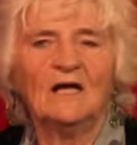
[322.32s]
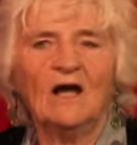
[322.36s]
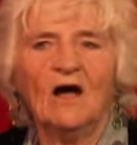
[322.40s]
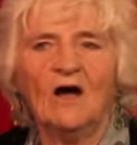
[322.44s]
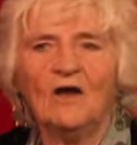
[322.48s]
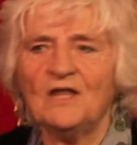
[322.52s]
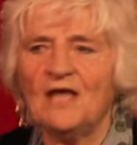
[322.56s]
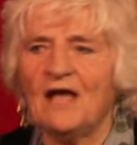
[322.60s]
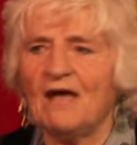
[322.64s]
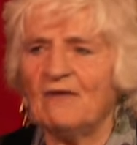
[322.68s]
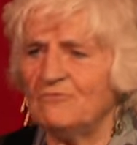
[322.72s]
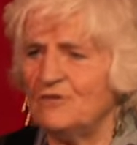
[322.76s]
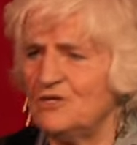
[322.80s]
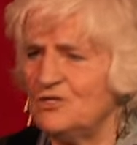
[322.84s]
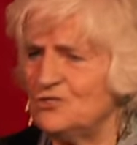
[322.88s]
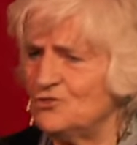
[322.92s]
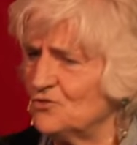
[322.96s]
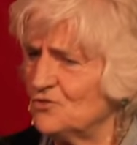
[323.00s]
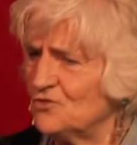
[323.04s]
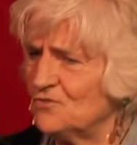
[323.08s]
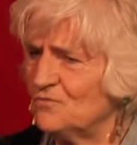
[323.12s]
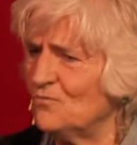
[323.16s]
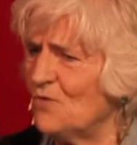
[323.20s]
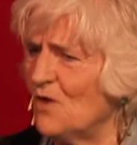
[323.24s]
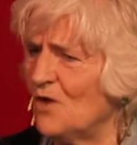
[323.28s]
on average
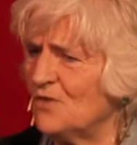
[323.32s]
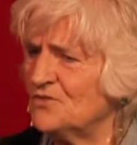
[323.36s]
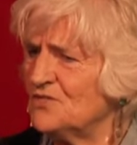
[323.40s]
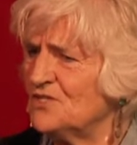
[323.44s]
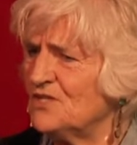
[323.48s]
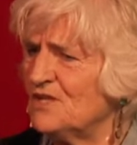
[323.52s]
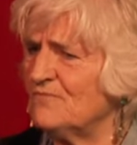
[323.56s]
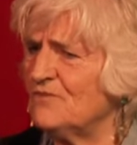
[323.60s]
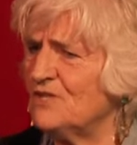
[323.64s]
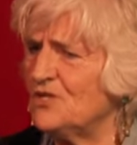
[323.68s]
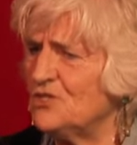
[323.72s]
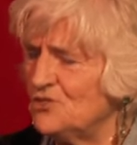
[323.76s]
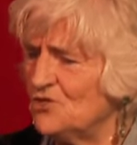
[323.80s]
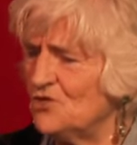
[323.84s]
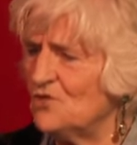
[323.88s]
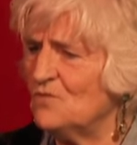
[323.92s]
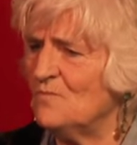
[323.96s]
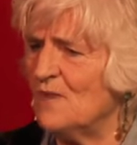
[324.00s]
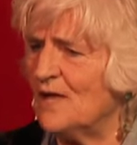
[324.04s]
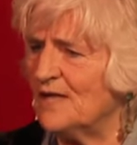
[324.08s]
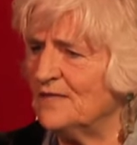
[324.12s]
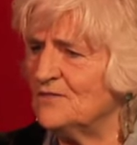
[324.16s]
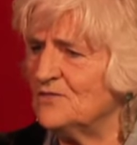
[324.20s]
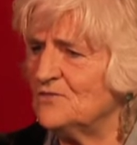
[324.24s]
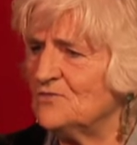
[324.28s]
sort of once every two
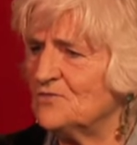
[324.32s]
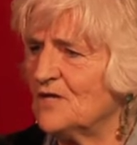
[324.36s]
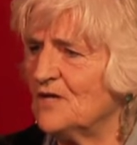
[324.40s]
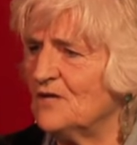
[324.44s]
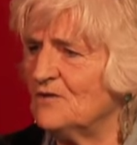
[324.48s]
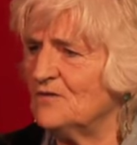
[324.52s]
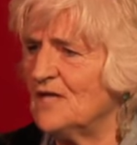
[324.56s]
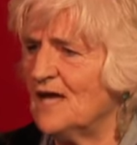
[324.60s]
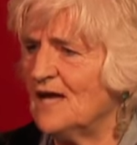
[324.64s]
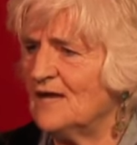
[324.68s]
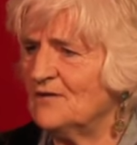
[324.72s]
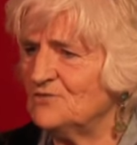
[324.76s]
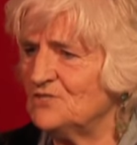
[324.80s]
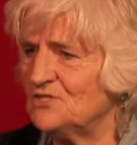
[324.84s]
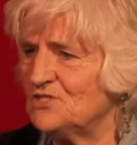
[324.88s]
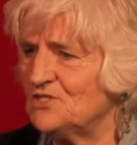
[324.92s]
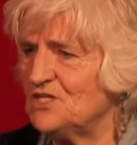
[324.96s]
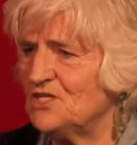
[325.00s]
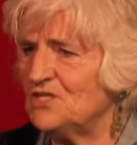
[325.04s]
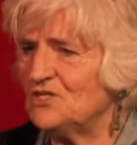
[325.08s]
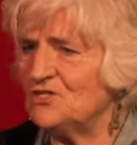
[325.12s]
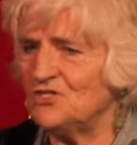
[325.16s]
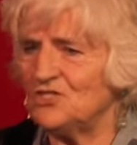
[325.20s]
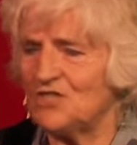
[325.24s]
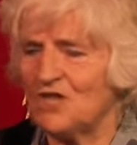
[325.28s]
months go down to
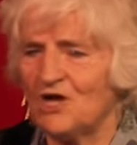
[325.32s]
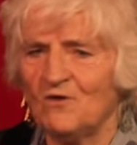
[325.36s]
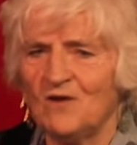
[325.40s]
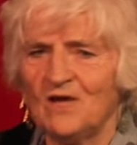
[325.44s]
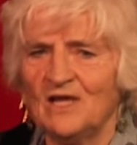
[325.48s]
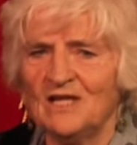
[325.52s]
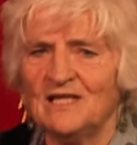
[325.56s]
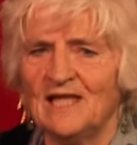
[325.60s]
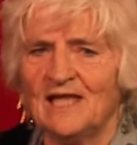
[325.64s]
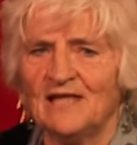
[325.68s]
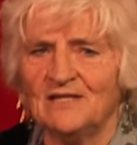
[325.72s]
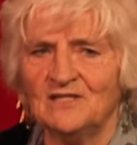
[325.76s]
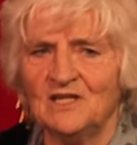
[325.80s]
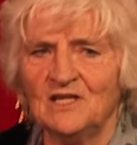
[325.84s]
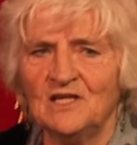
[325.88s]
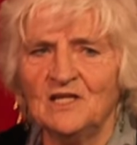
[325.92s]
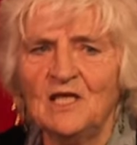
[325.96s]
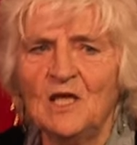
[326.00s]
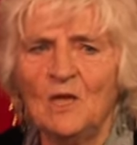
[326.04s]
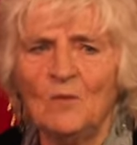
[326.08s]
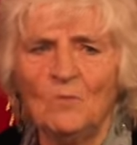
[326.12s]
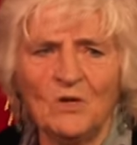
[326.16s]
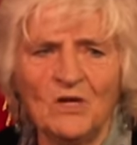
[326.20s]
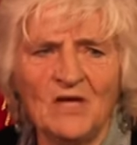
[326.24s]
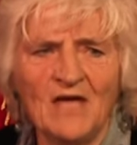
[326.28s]
see a show in London.
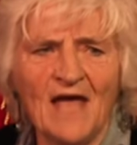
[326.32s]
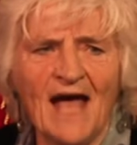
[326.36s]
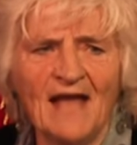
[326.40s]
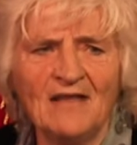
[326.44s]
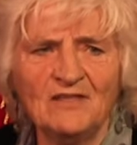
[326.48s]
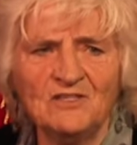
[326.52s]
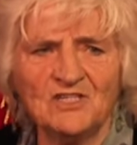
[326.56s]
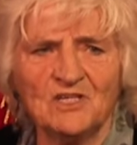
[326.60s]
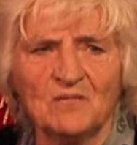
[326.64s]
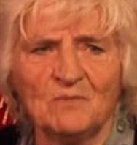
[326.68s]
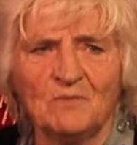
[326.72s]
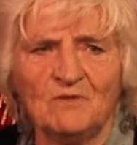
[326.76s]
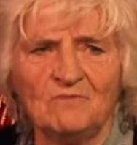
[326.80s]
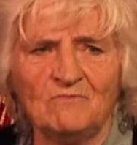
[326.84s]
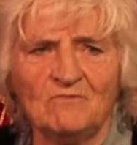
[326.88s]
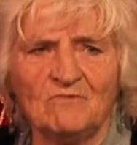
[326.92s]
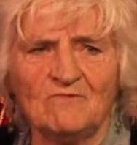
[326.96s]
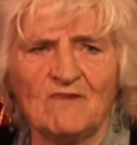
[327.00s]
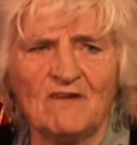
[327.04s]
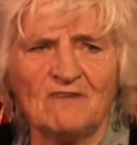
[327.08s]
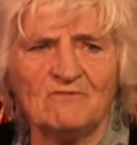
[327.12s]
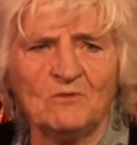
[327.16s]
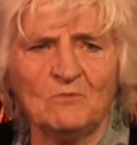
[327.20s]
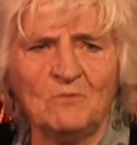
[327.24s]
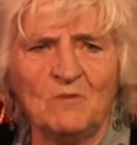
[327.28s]
Put your hands up if you've
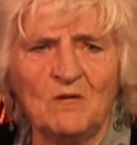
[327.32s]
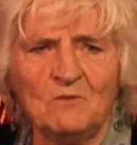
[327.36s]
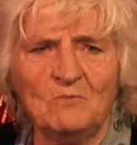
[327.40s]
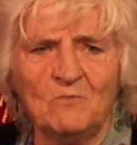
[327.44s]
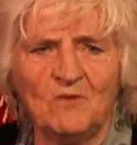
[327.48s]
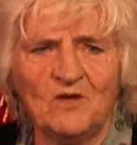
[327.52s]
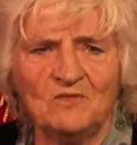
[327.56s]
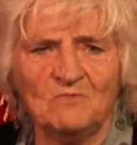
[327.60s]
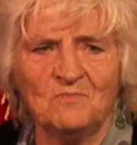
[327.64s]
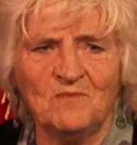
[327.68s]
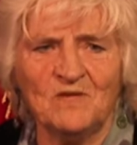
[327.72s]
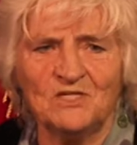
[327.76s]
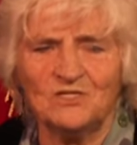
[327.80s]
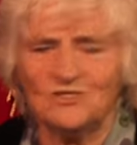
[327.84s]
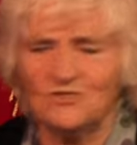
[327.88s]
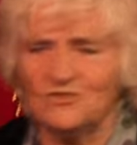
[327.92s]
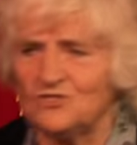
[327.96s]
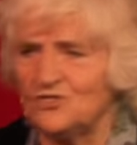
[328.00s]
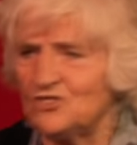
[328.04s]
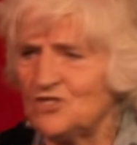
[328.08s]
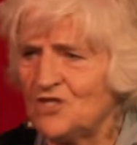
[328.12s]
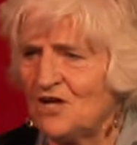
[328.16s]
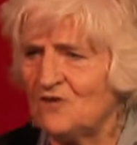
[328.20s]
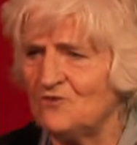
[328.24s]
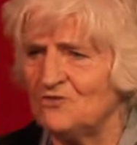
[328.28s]
ever been with me to
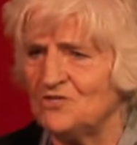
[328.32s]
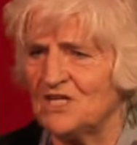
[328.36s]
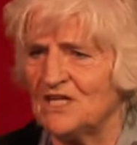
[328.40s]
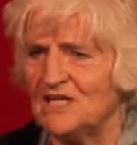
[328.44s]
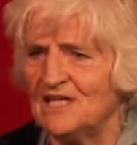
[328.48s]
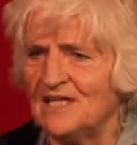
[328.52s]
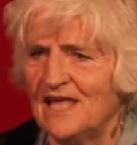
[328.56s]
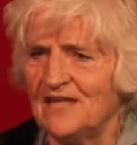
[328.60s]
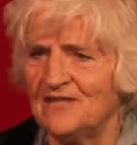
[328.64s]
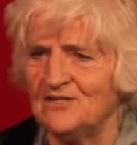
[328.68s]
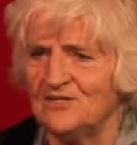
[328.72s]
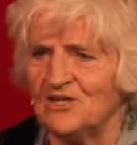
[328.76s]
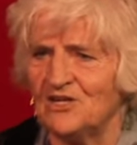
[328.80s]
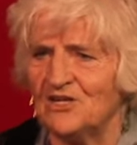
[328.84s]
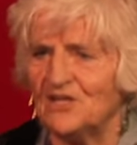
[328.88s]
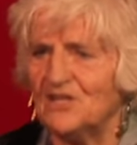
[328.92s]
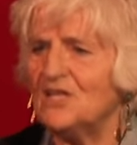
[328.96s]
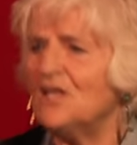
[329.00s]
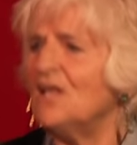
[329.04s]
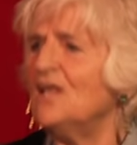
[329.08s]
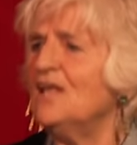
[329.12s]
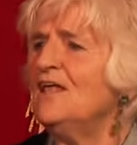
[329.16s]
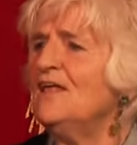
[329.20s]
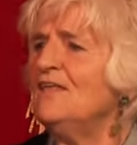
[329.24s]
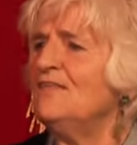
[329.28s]
the shows in London.
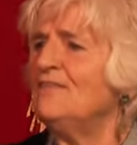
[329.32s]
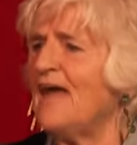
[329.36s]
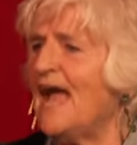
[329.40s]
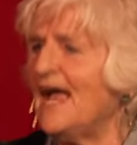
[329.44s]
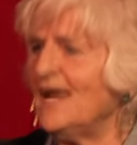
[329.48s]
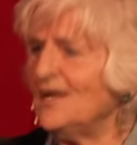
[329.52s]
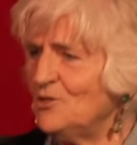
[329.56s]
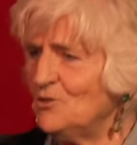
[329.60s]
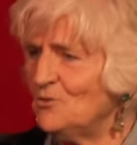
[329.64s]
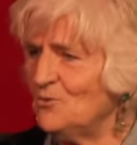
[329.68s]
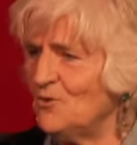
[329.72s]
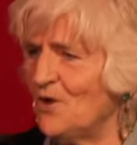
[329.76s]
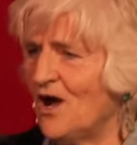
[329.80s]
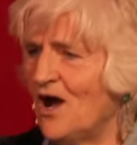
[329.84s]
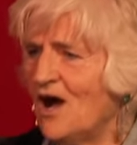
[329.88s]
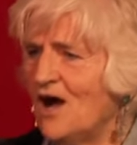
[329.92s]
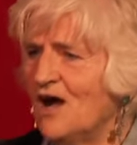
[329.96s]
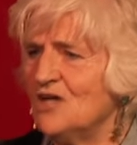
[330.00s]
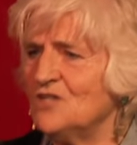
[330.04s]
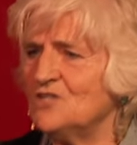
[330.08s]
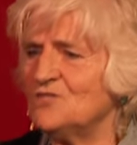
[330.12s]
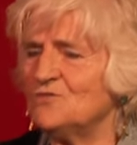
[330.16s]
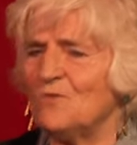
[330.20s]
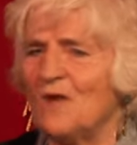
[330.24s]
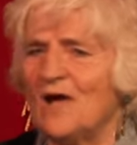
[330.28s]
Thank you
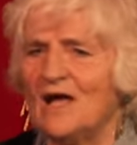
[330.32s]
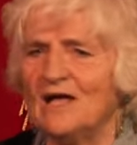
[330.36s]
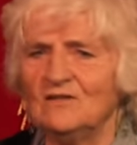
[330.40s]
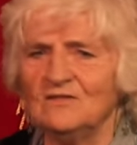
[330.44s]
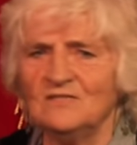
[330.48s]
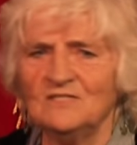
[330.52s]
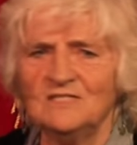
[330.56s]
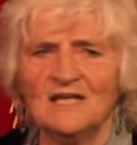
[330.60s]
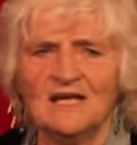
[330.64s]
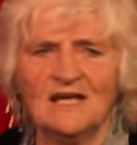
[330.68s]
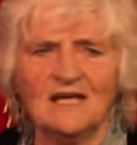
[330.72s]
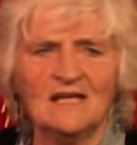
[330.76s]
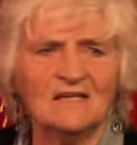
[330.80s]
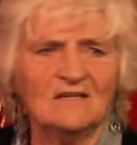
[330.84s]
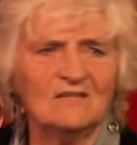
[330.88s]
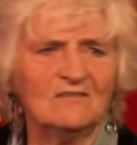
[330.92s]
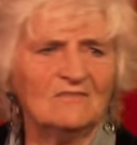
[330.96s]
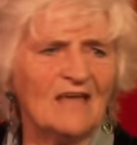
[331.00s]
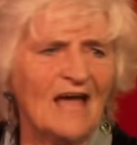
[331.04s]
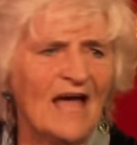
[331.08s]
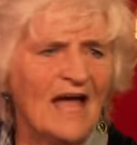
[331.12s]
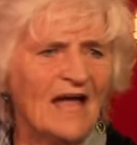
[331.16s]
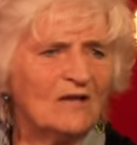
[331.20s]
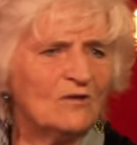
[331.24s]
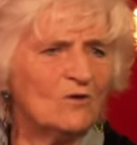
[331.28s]
Ross, well done,
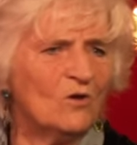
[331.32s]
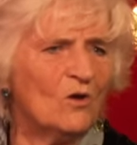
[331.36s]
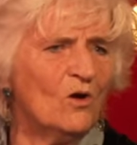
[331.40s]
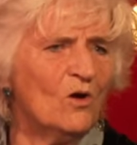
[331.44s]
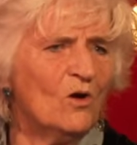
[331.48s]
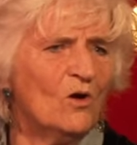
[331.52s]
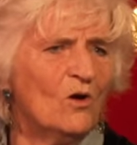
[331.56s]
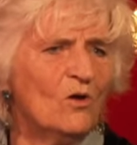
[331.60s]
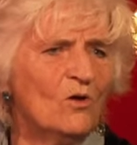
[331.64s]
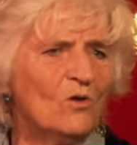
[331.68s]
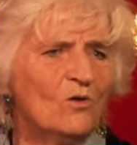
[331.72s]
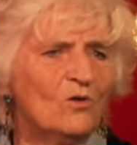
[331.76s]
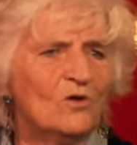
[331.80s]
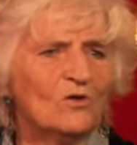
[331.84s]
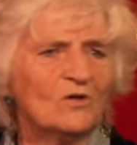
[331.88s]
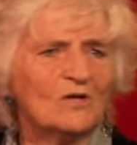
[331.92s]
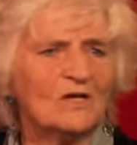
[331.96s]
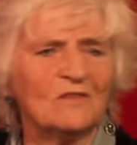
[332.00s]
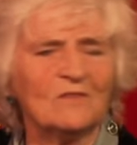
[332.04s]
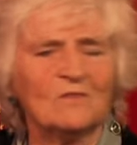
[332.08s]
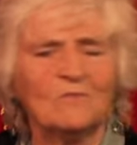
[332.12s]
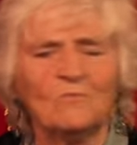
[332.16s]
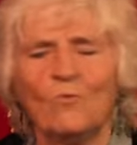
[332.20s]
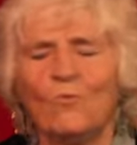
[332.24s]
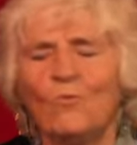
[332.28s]
thank, oh look
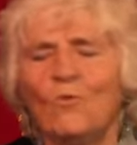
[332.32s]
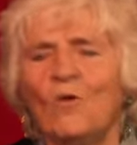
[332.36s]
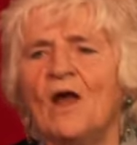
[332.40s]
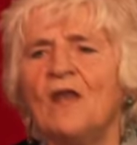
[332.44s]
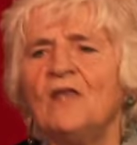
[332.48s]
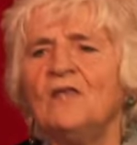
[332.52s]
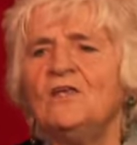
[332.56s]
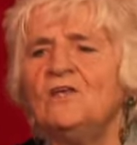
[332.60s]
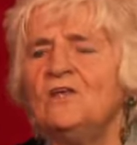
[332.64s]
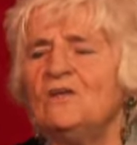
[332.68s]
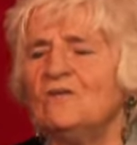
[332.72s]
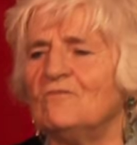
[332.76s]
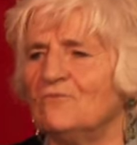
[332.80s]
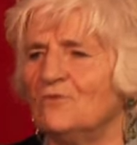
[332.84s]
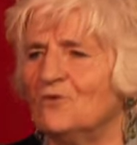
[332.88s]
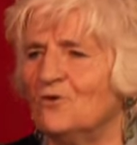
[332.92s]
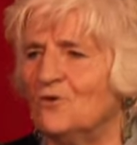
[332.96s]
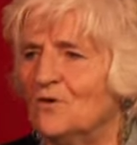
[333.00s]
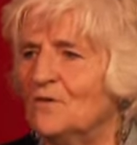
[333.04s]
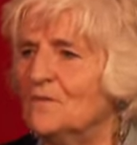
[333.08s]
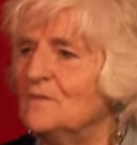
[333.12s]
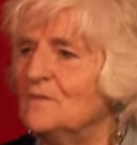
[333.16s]
at them, wonderful.